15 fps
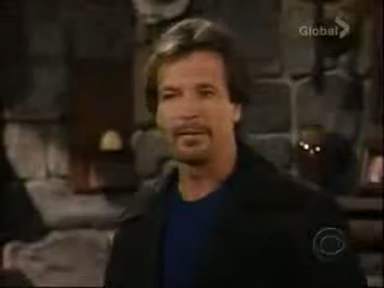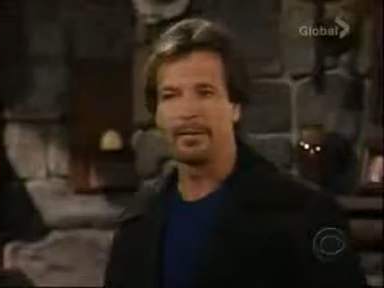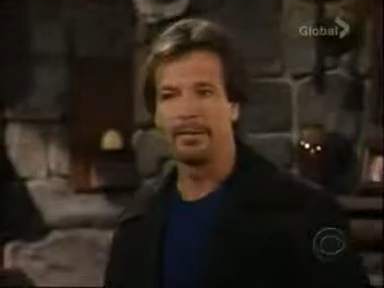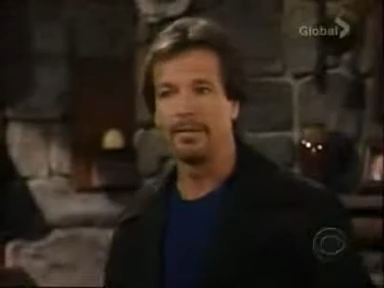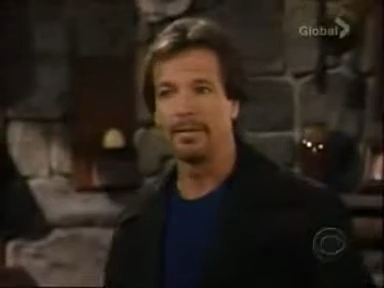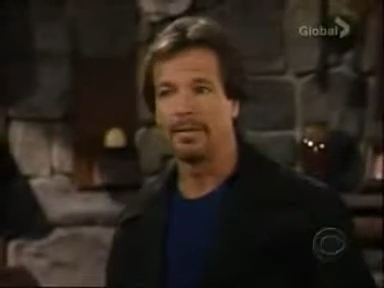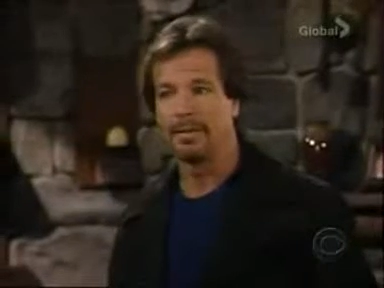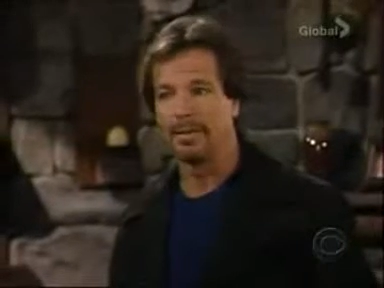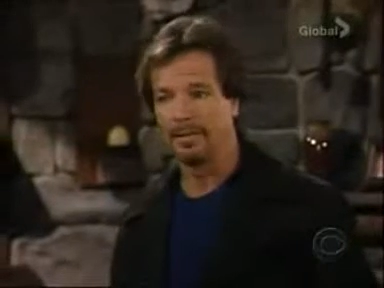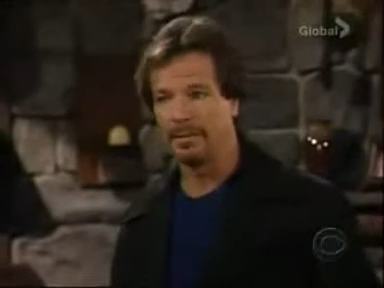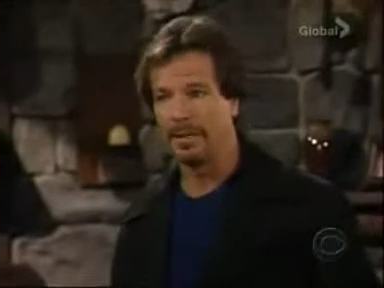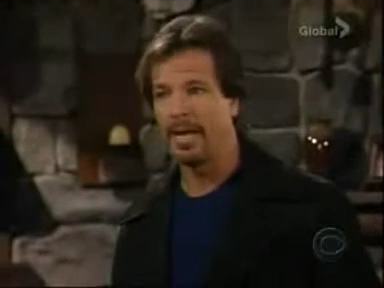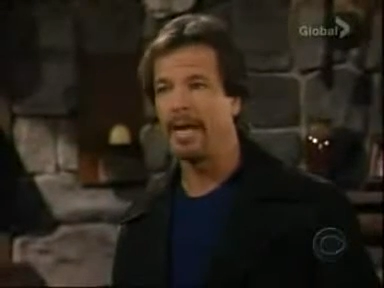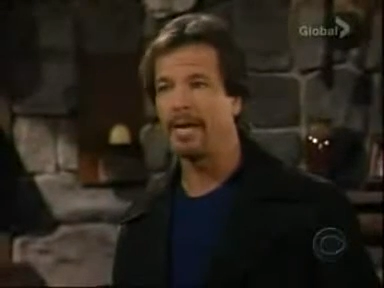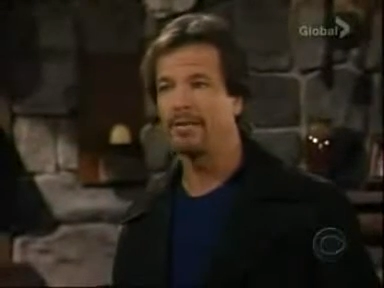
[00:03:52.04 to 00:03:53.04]
to tell you, Reva,
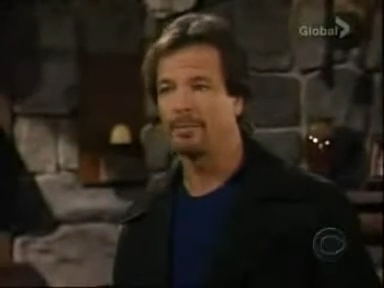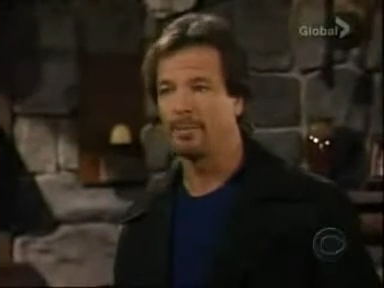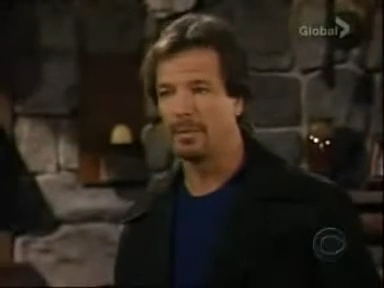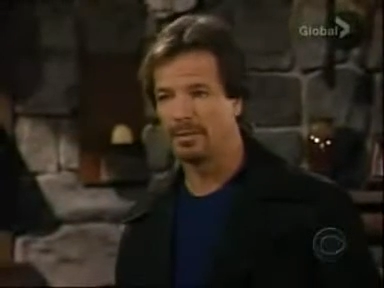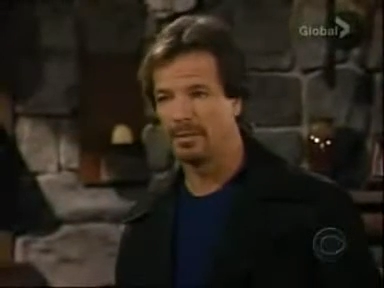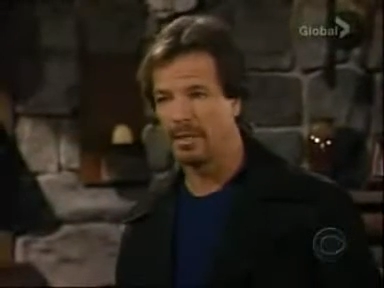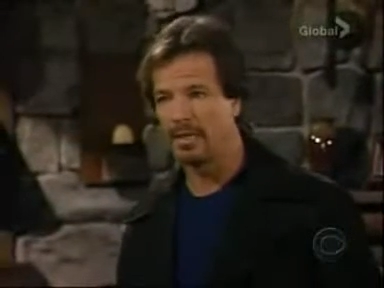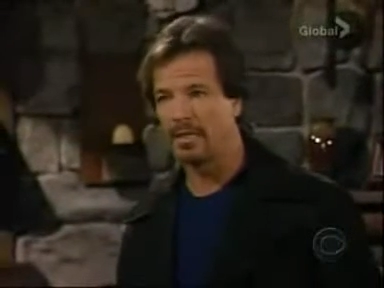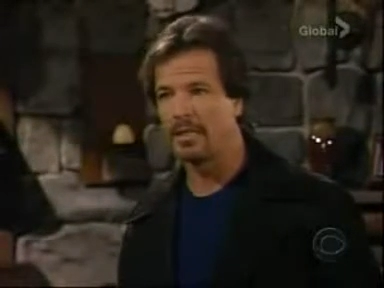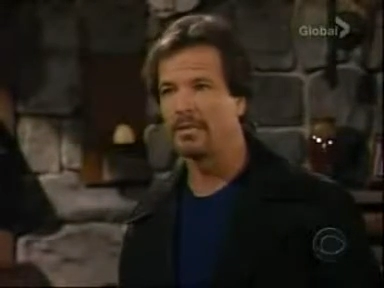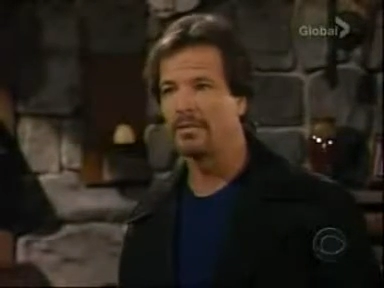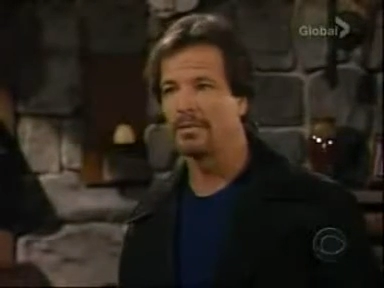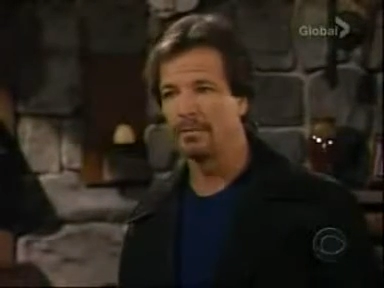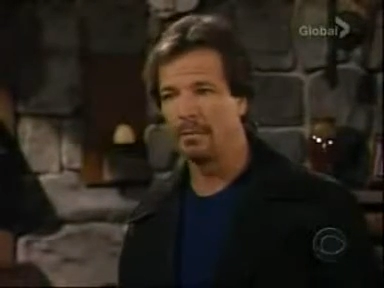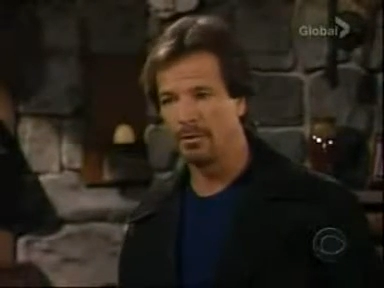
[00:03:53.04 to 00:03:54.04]
this has been set
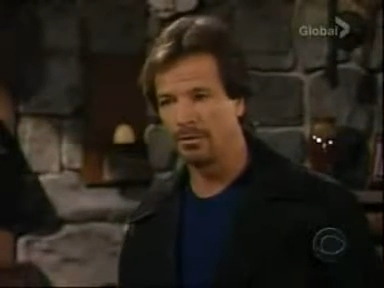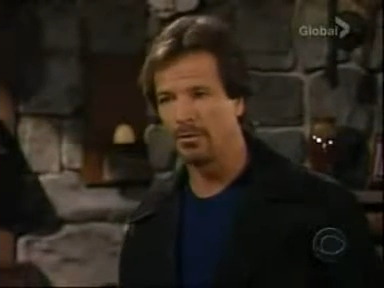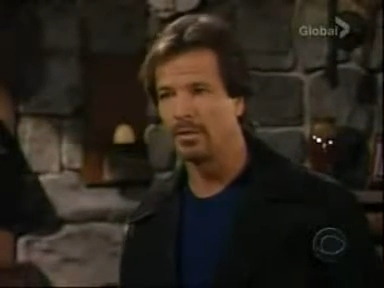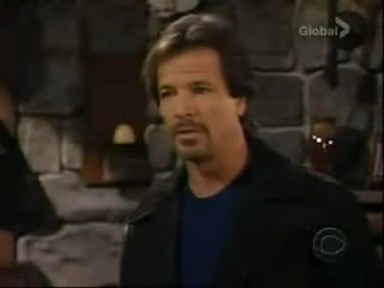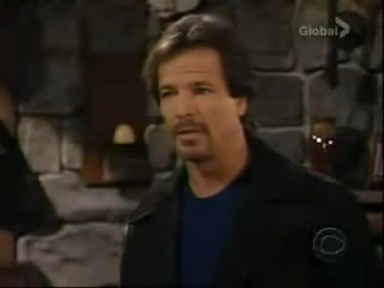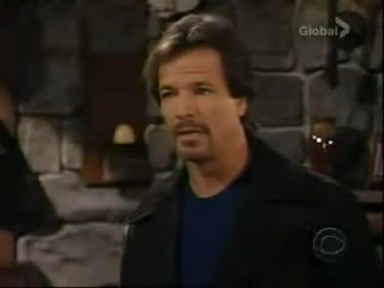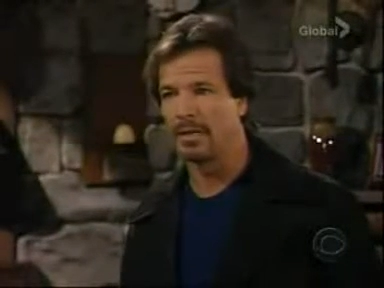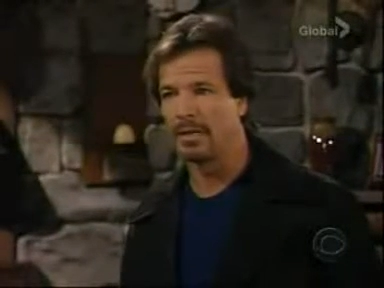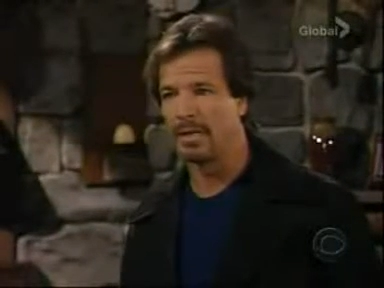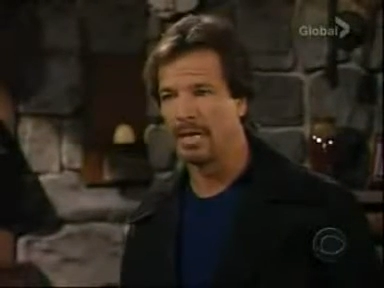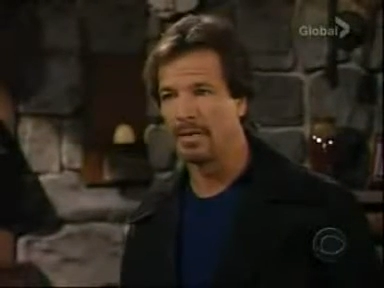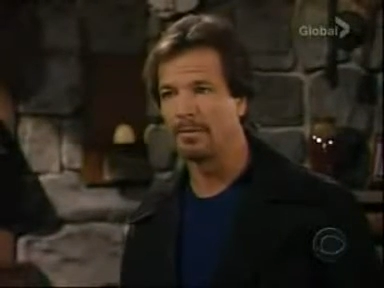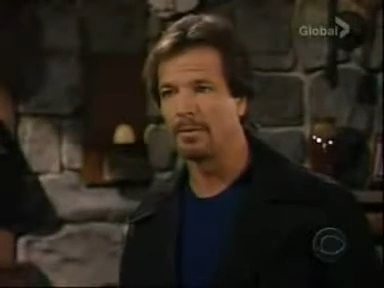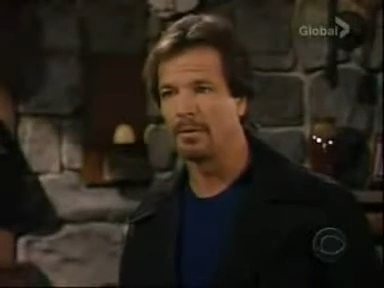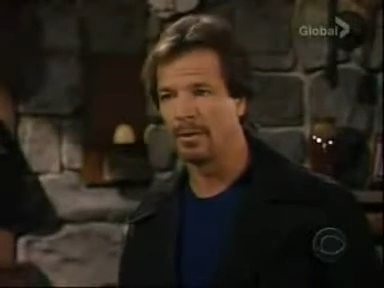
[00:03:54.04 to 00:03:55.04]
into motion, and
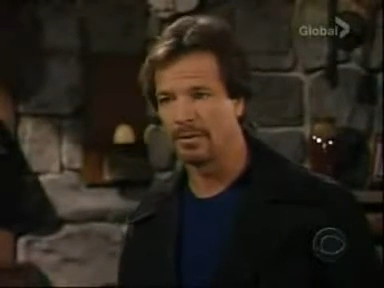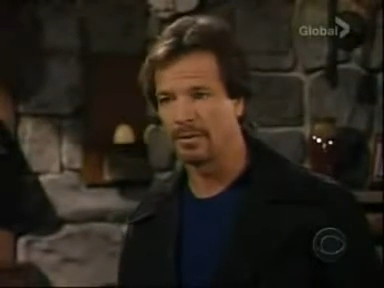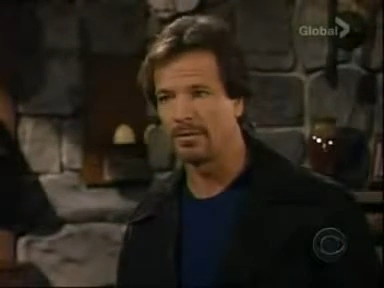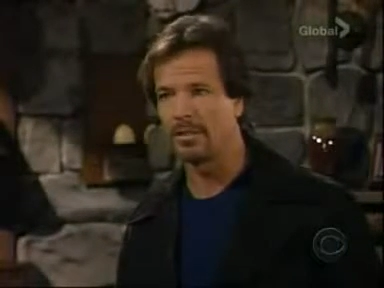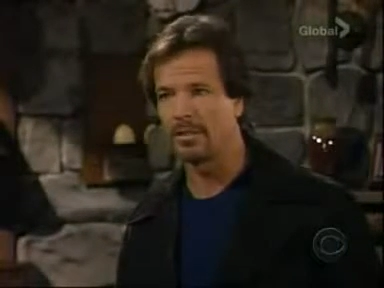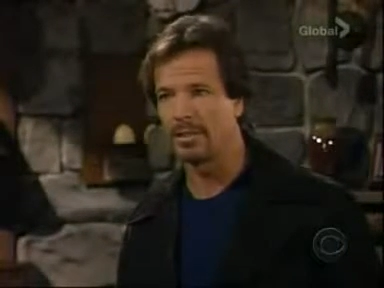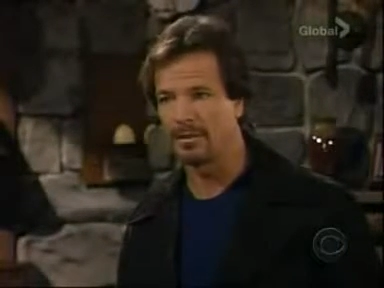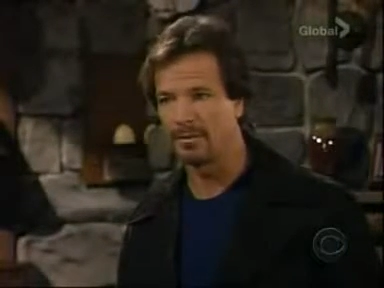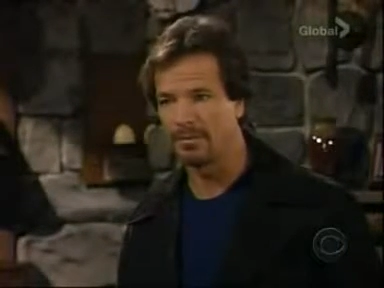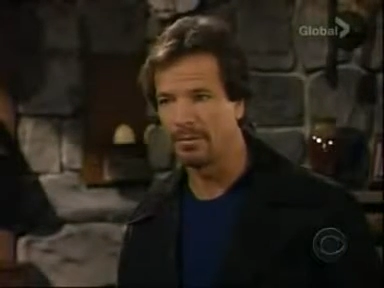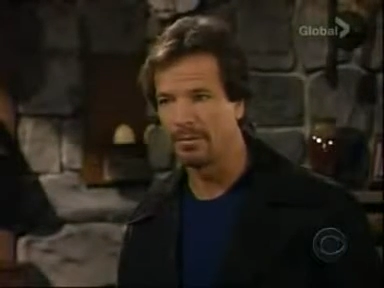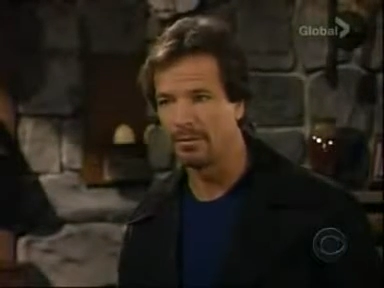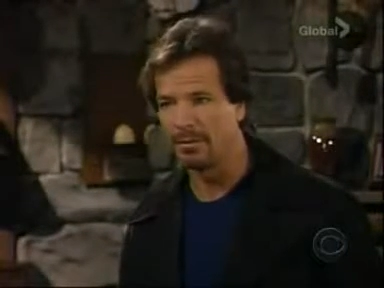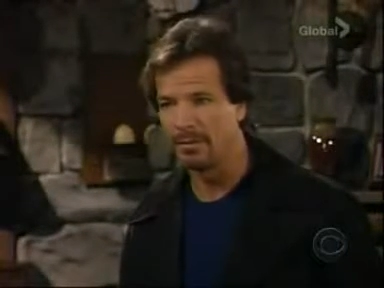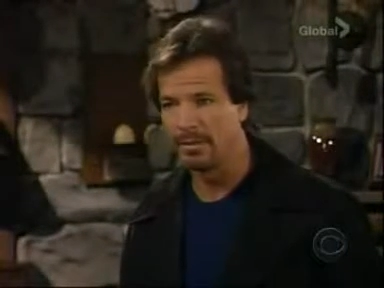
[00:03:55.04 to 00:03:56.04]
I am going to see it
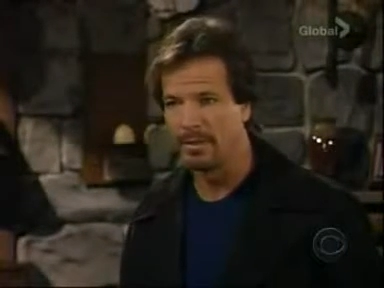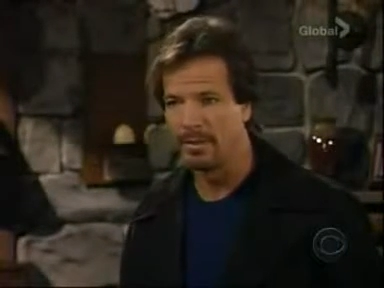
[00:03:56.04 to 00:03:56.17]
through.